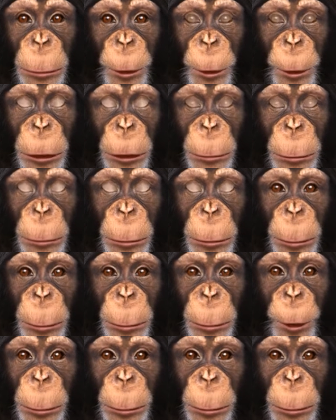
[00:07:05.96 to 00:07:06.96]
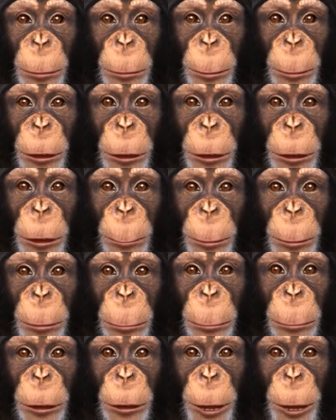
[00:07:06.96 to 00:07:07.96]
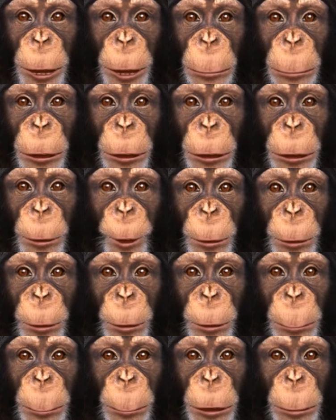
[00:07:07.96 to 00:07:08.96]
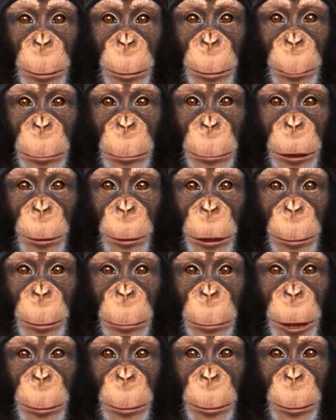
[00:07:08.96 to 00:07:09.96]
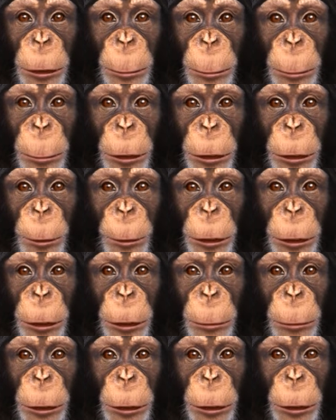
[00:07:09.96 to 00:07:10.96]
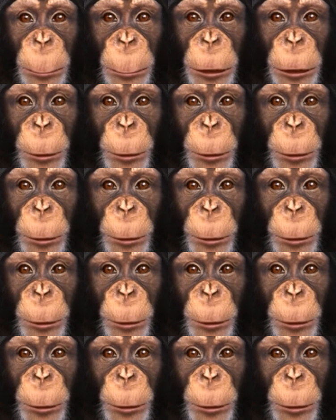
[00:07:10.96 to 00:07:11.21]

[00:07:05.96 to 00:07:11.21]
Well, not old enough to be a primary source for information about the creation of the universe.